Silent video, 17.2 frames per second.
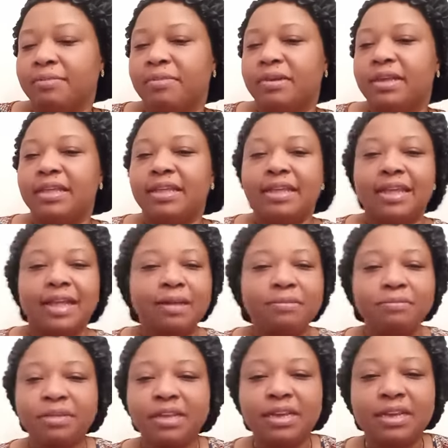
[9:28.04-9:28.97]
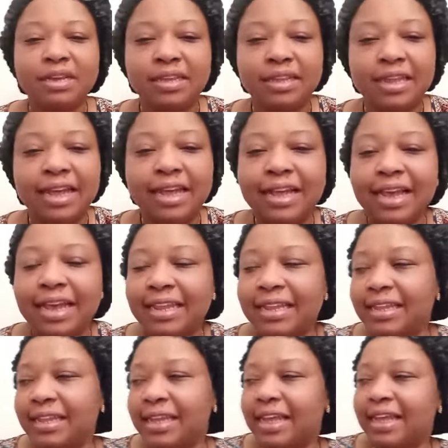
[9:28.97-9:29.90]
but I'm good. I
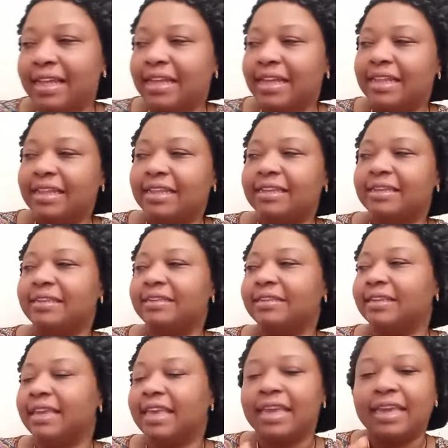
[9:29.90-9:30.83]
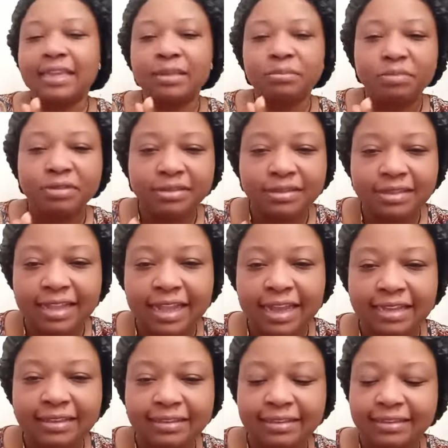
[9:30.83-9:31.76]
got a I got a cannabis
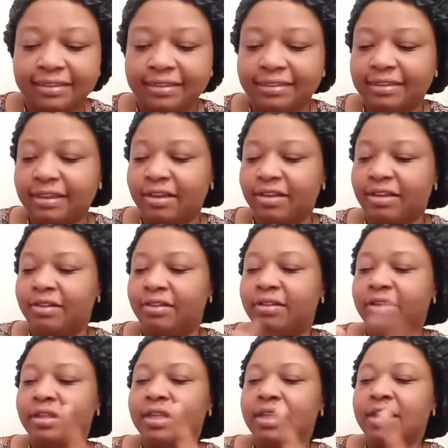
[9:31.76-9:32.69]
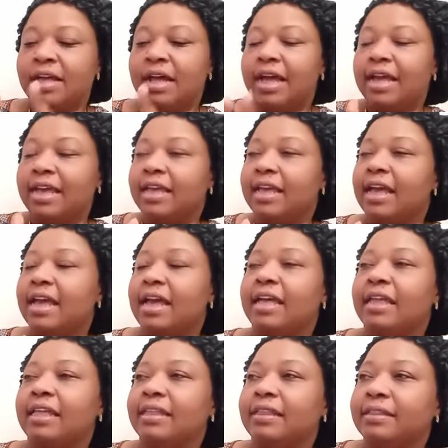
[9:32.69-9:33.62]
license, y'all. I
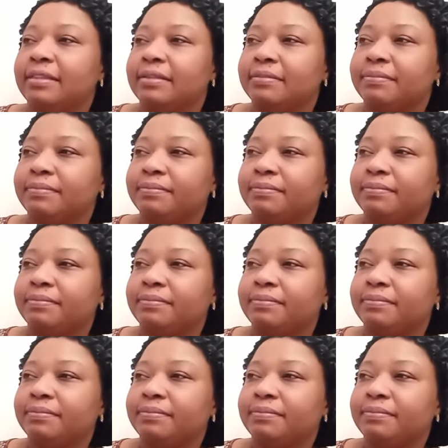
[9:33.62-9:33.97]
got